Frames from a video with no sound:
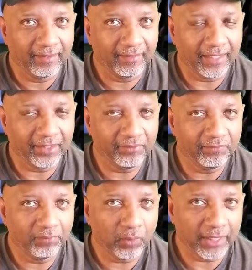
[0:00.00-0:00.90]
Thank you
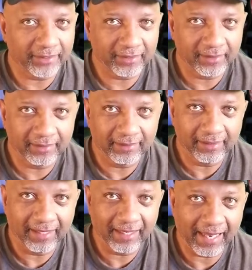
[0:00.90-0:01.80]
for watching.
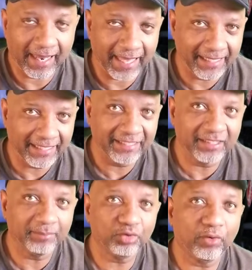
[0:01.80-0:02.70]
Like and
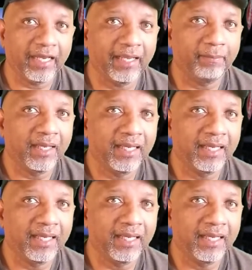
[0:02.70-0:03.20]
subscribe.